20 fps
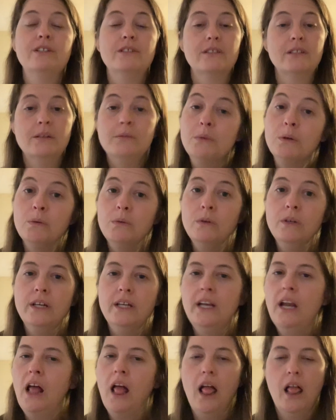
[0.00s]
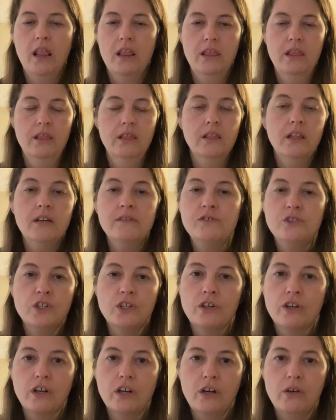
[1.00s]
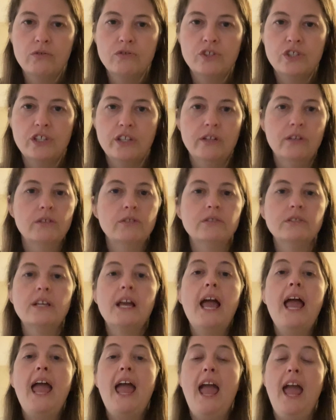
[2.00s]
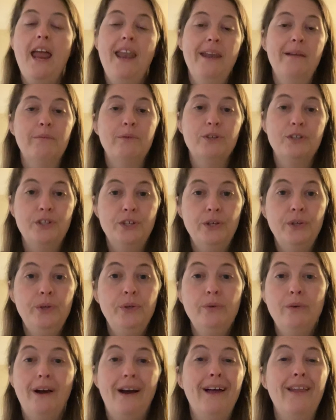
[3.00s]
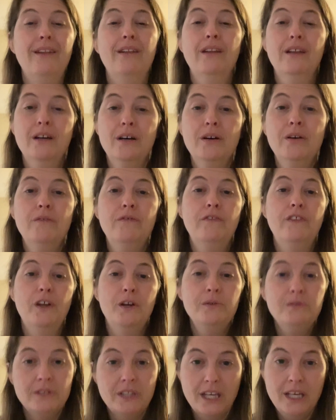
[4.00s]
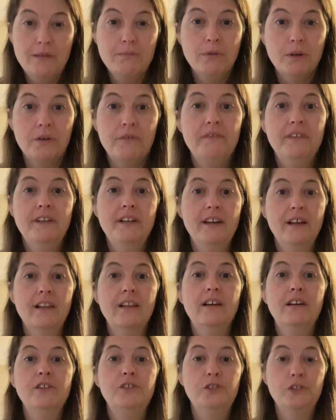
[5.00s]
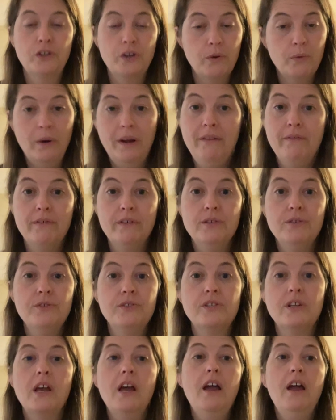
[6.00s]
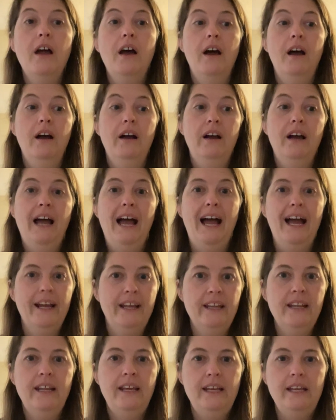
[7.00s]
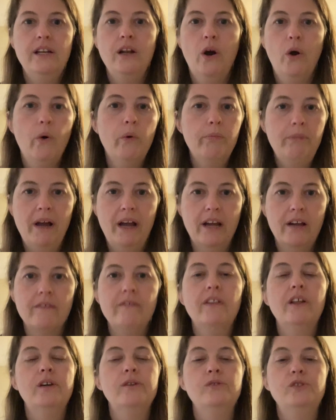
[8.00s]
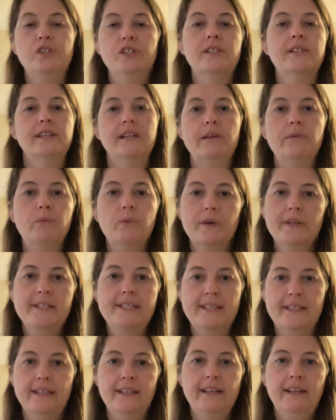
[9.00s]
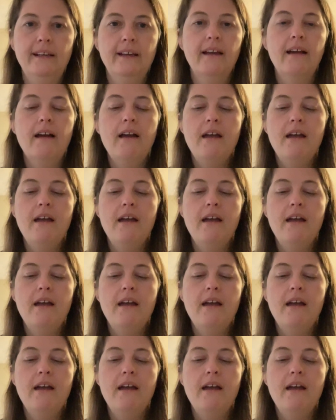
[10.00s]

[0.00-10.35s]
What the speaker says: number one, love sugar cone shells, and number two, I love those Keebler vanilla sugar wafers. I could eat a whole pack of those just in one sitting.